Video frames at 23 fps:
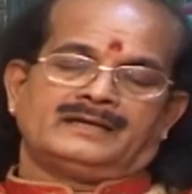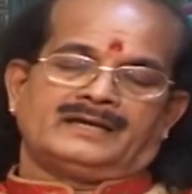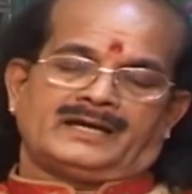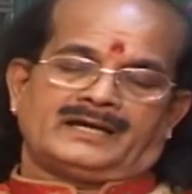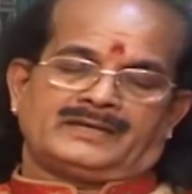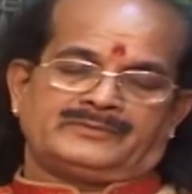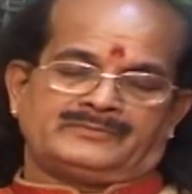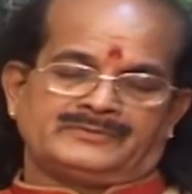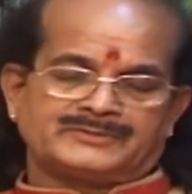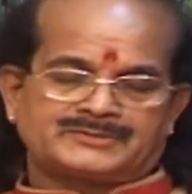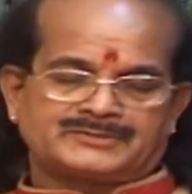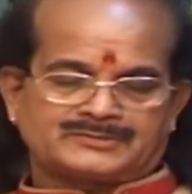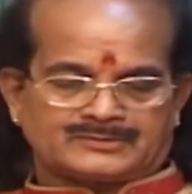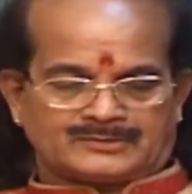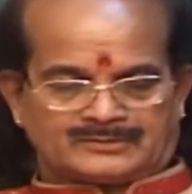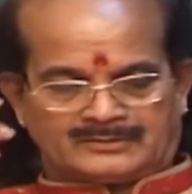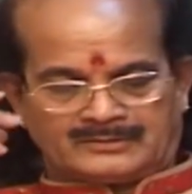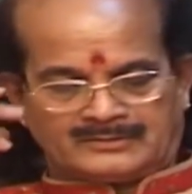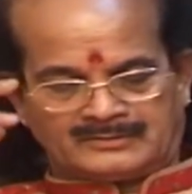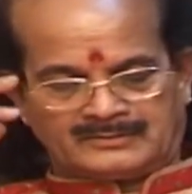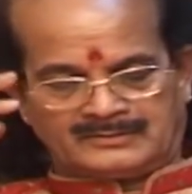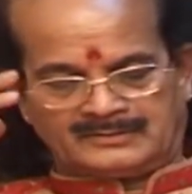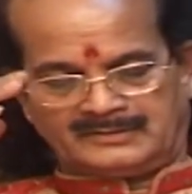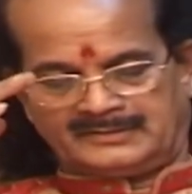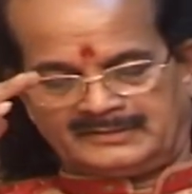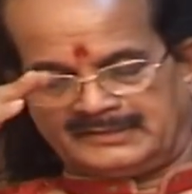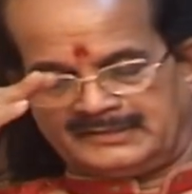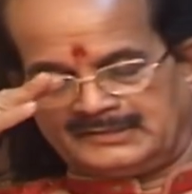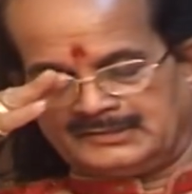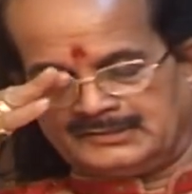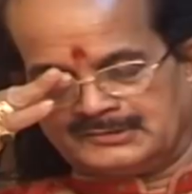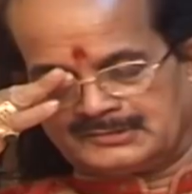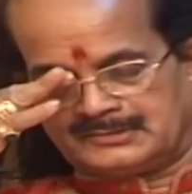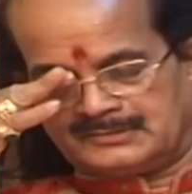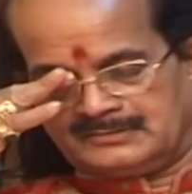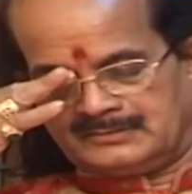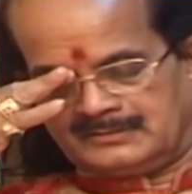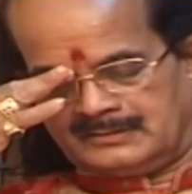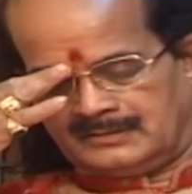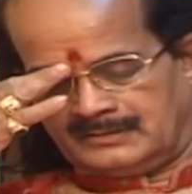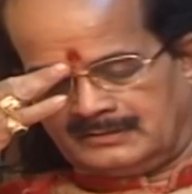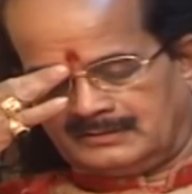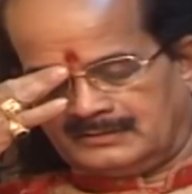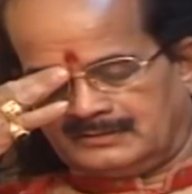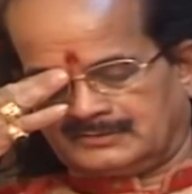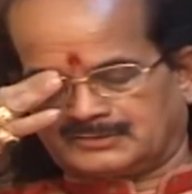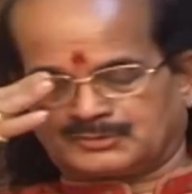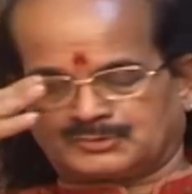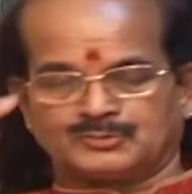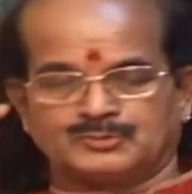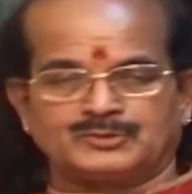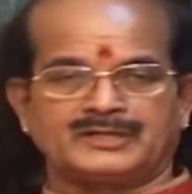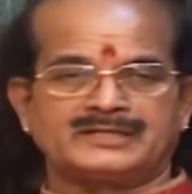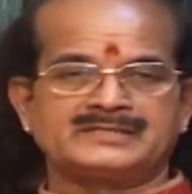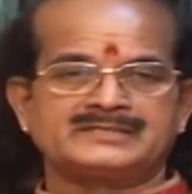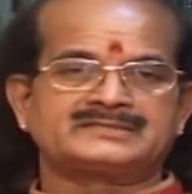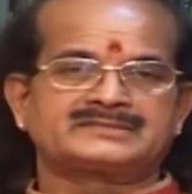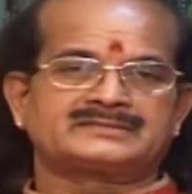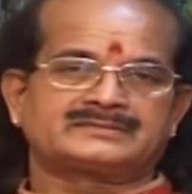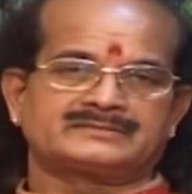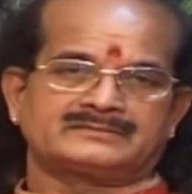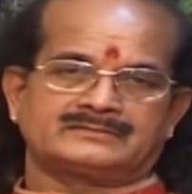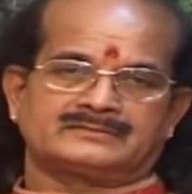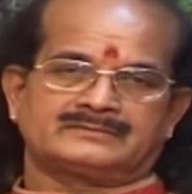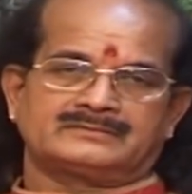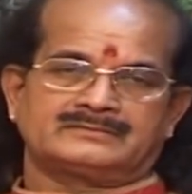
I wish all the uh, students,